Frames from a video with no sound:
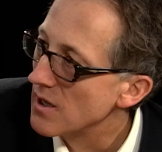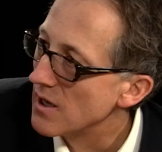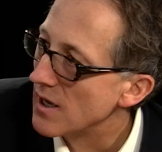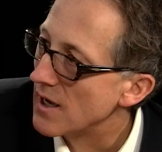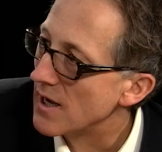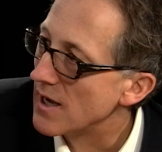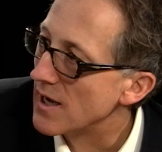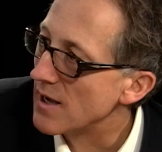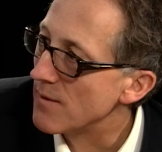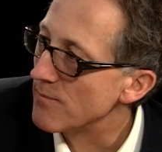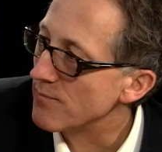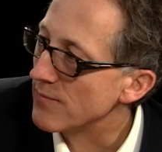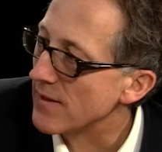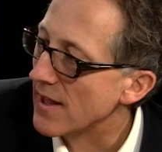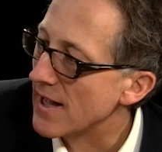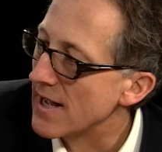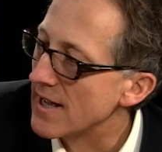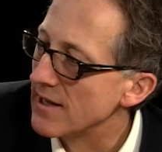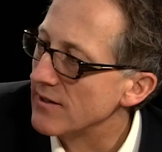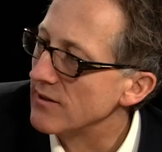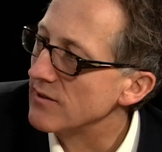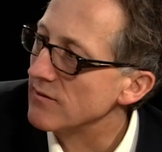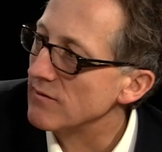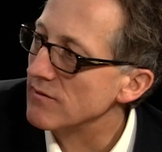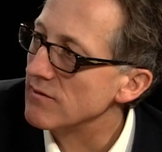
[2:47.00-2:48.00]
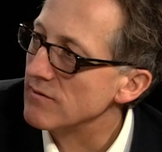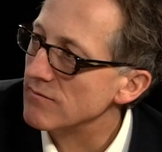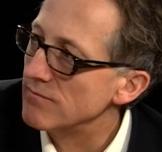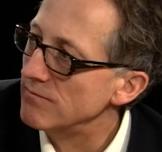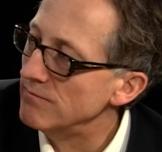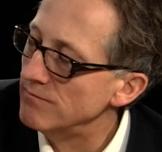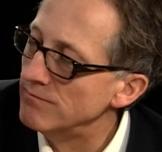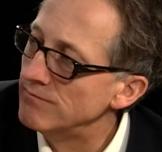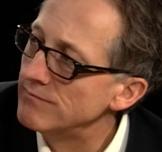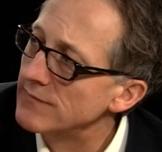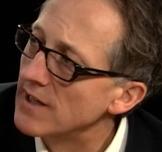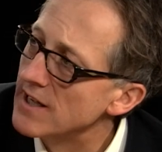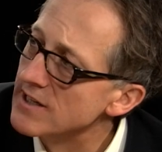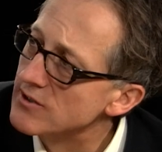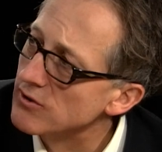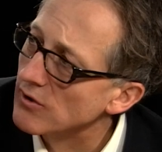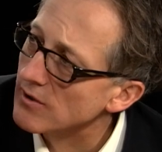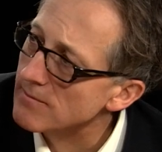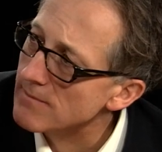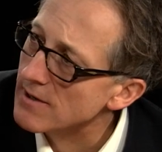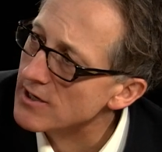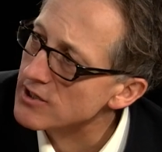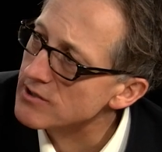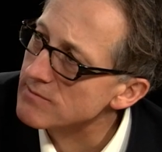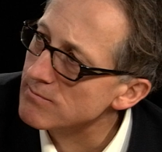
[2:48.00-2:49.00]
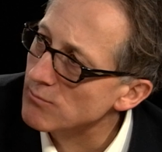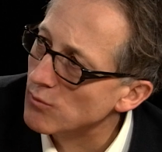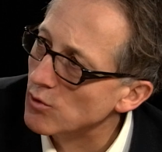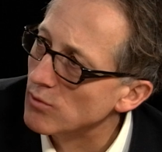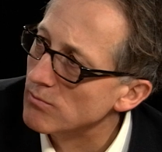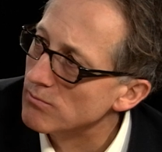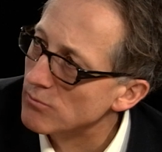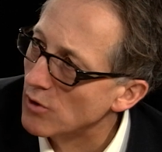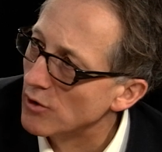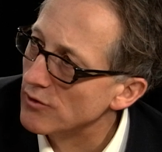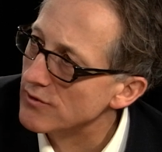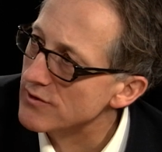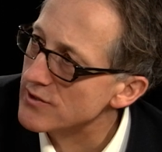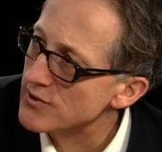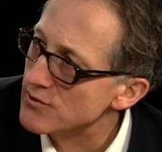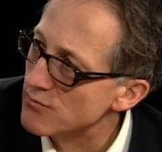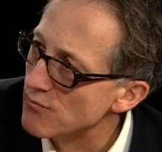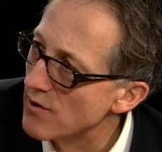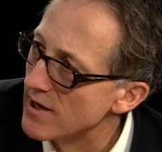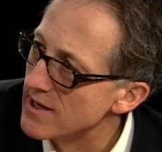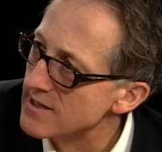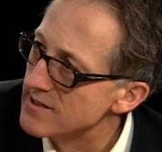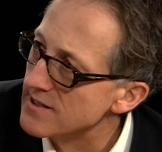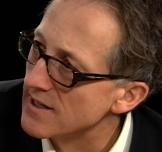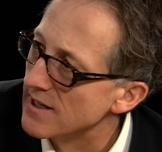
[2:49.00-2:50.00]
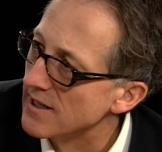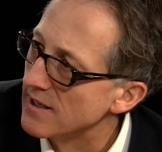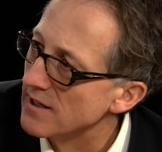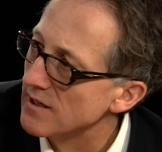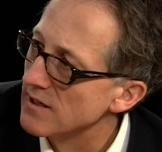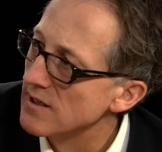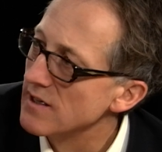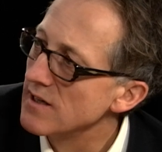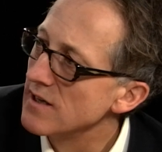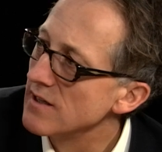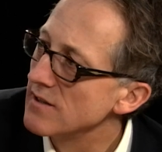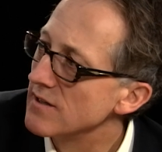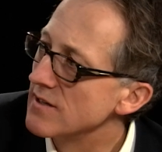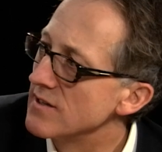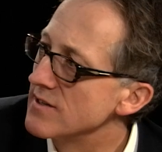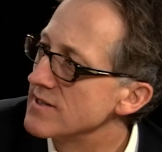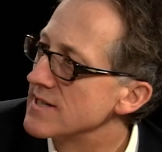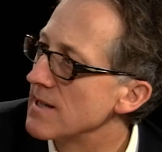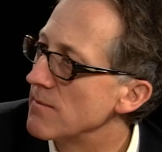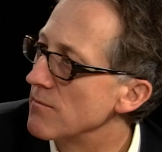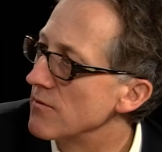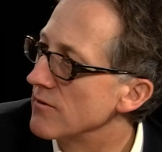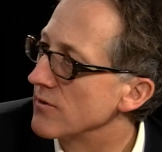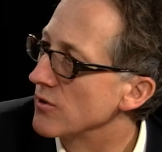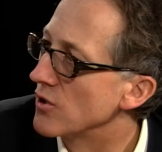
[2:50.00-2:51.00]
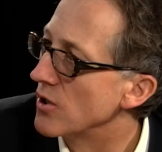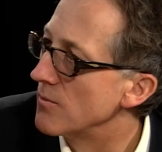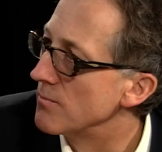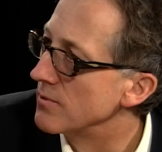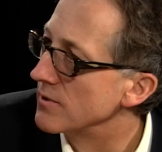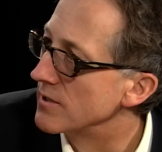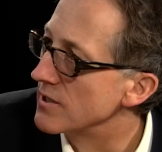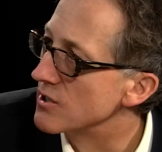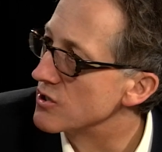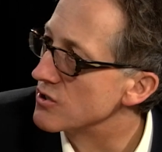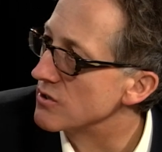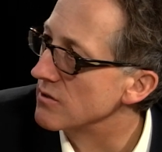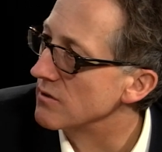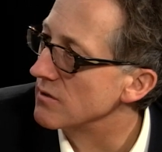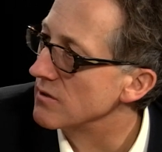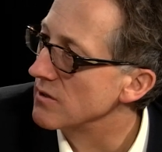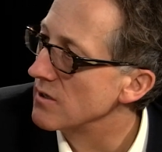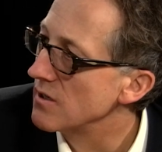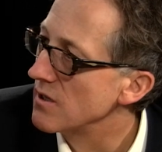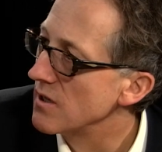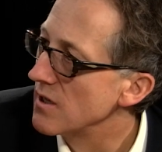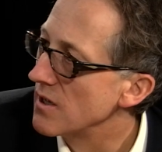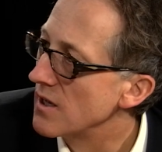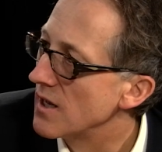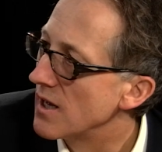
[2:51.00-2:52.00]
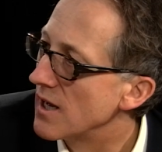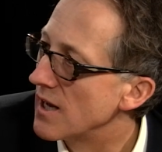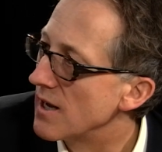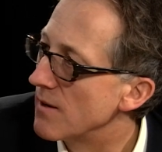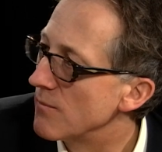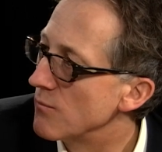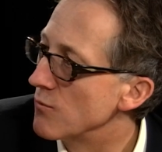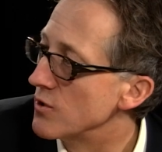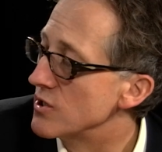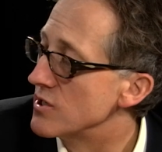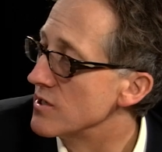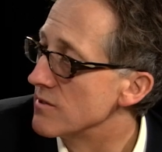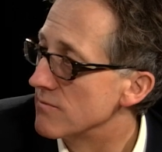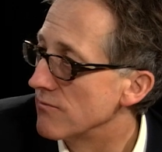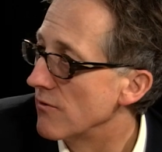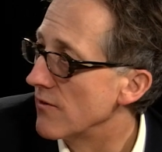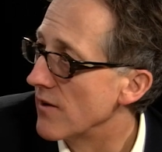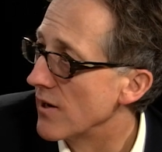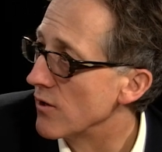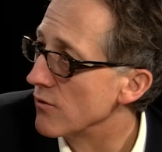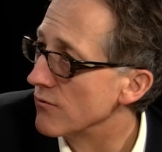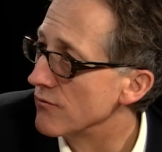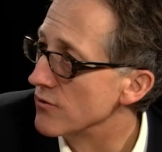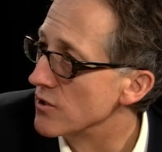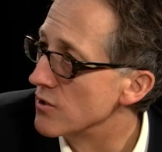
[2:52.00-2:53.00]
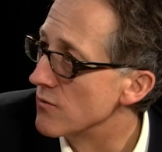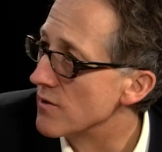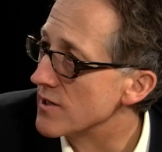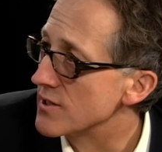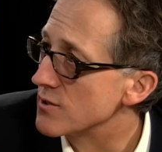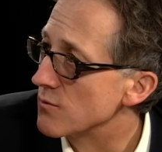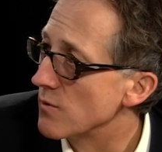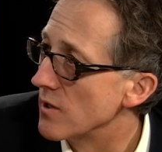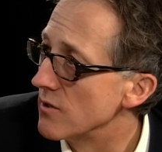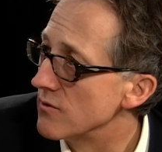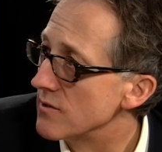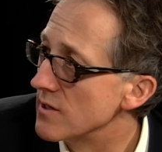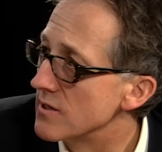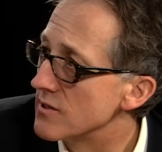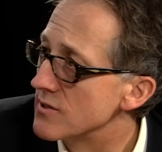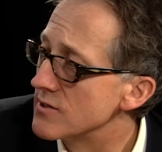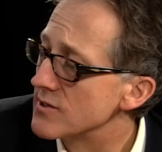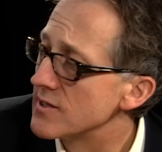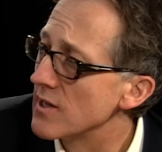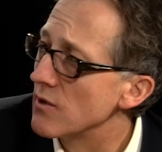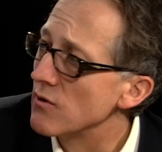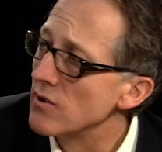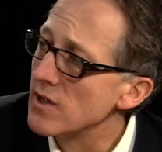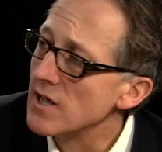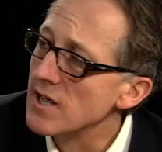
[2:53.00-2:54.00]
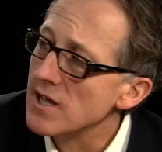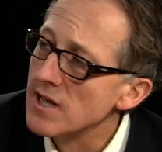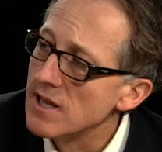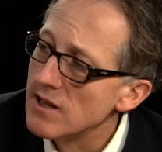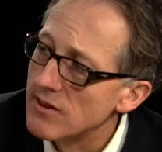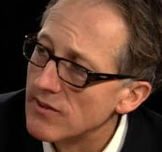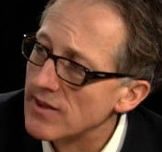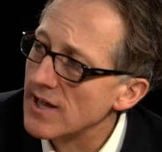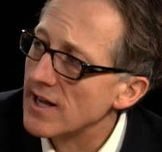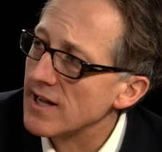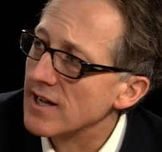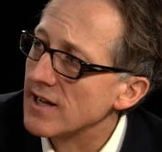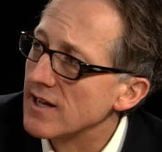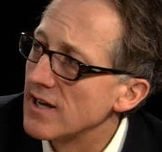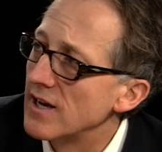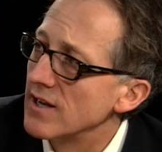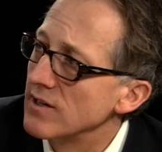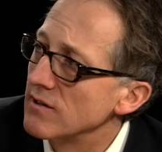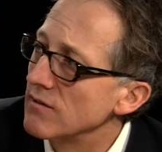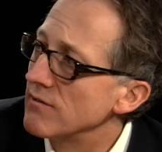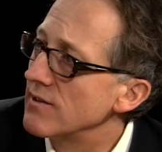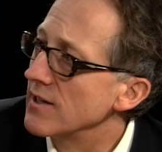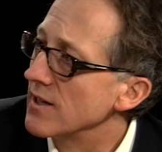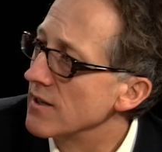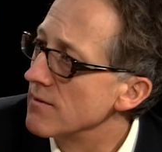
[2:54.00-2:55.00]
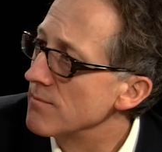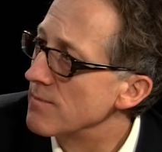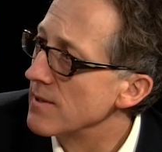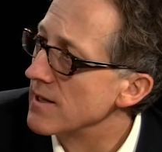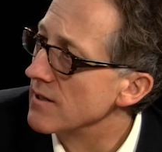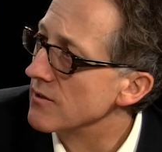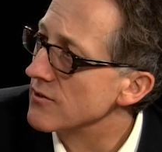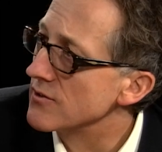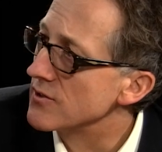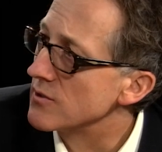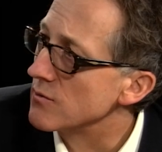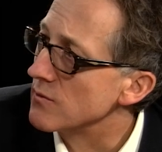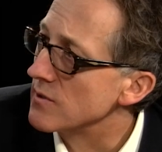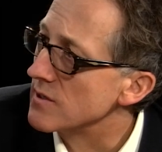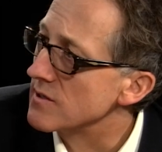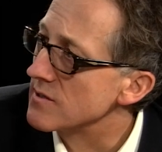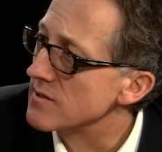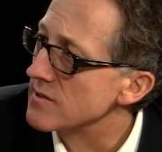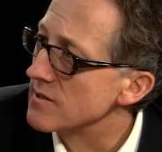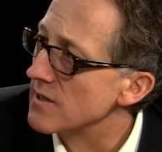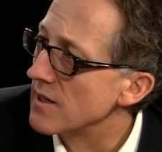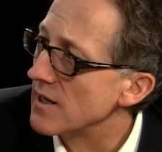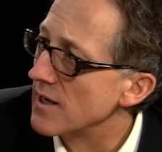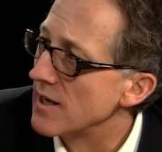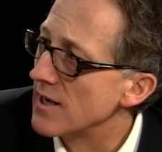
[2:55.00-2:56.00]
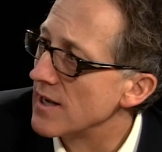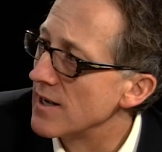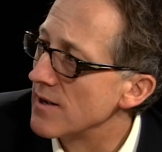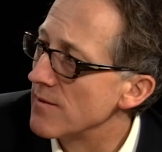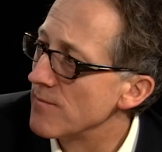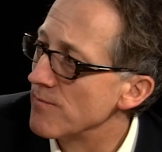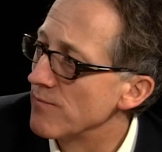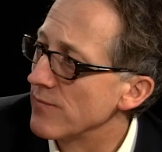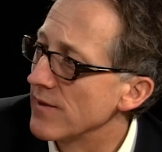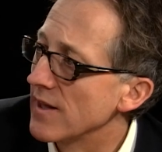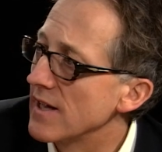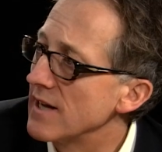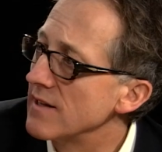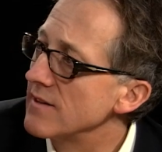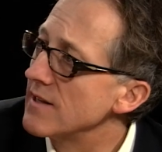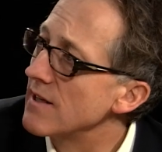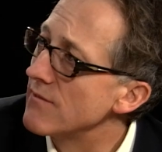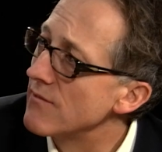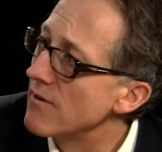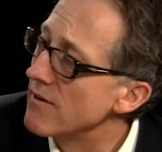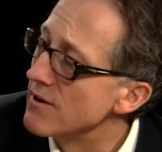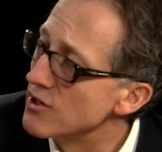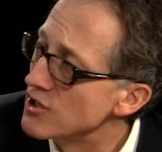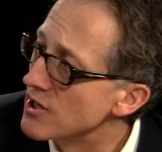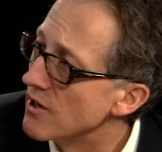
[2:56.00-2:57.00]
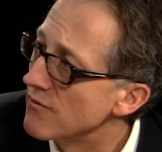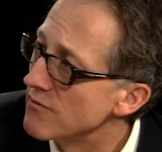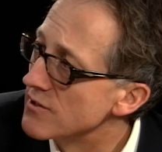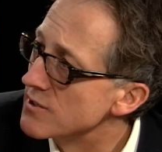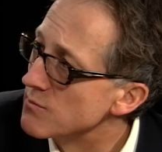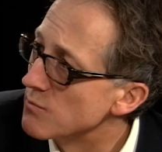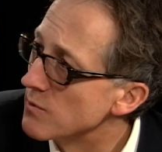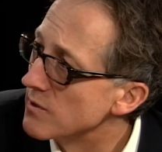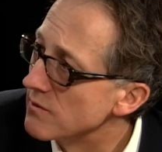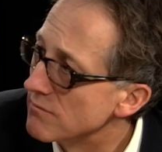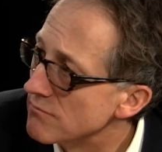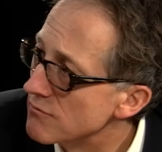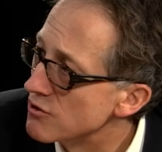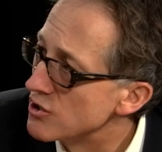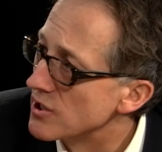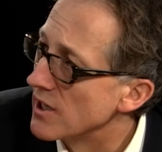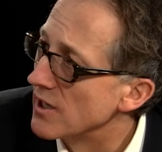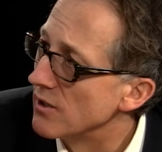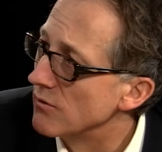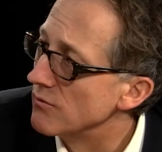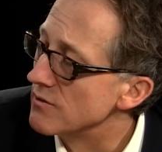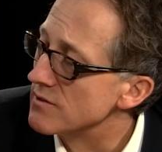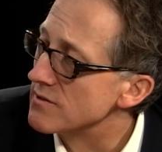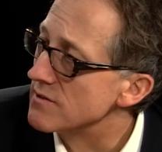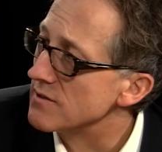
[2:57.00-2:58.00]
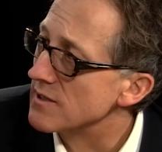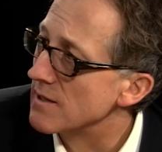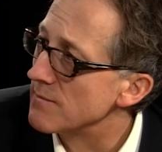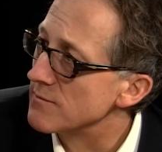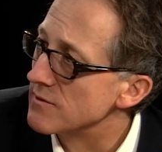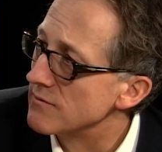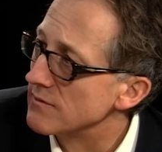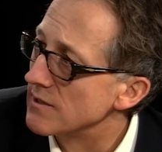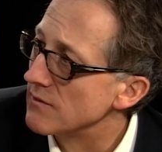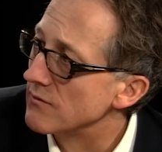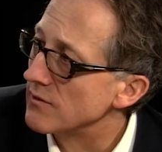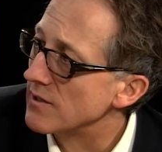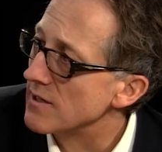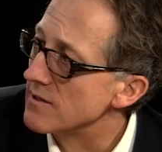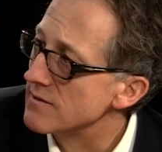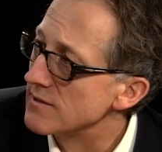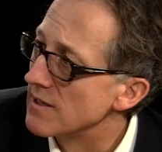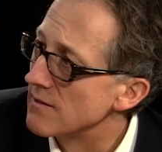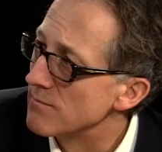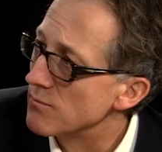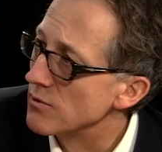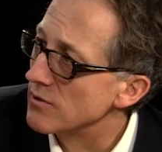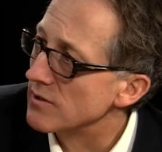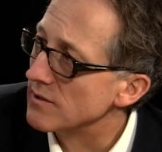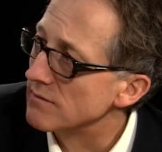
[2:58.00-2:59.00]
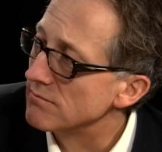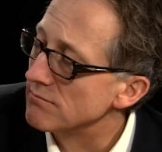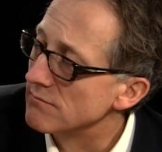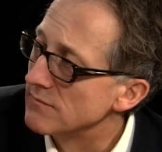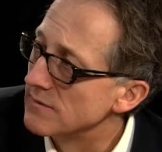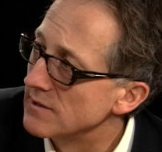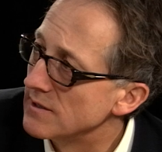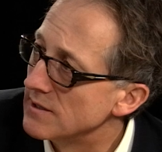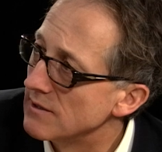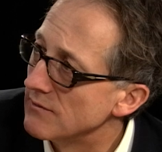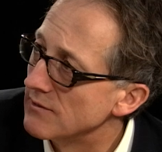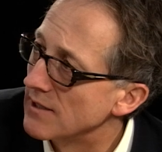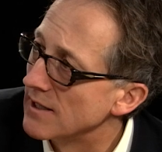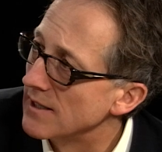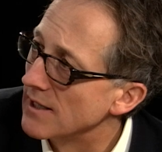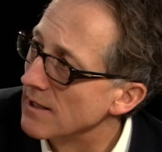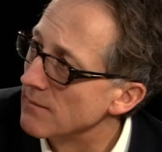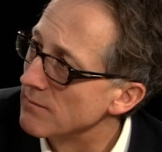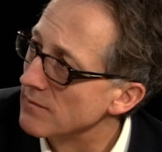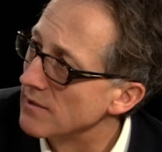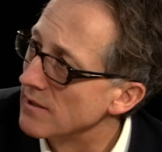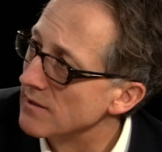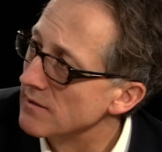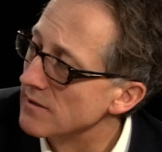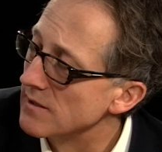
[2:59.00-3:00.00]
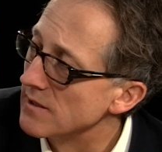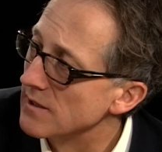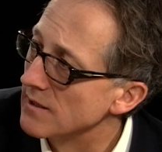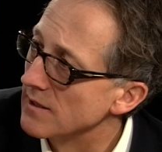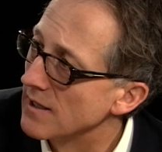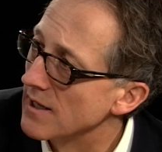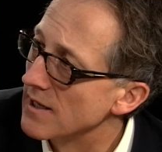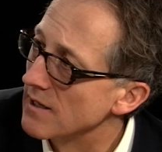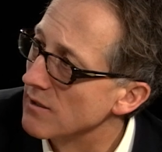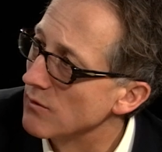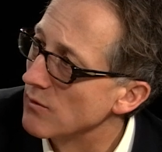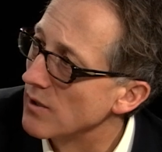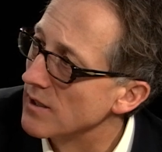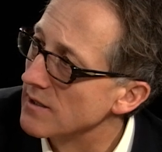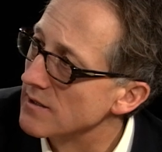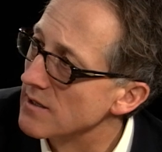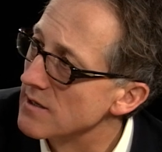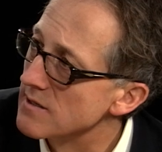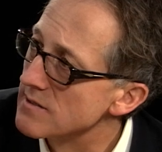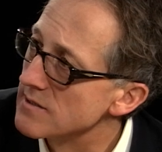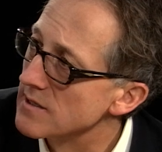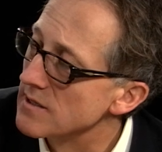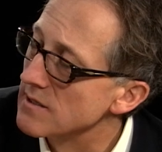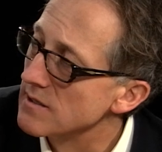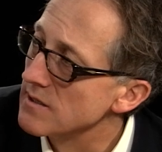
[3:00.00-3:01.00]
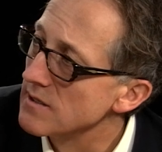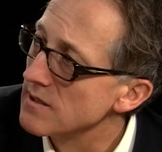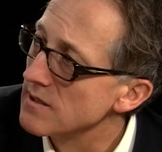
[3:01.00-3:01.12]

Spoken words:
And it's on a much more modest rating than some of the competition. Which is very often US quoted. So that kind of thing appeals to us. And they're very generous with shareholders in terms of dividends. They put the dividend up again quite nicely.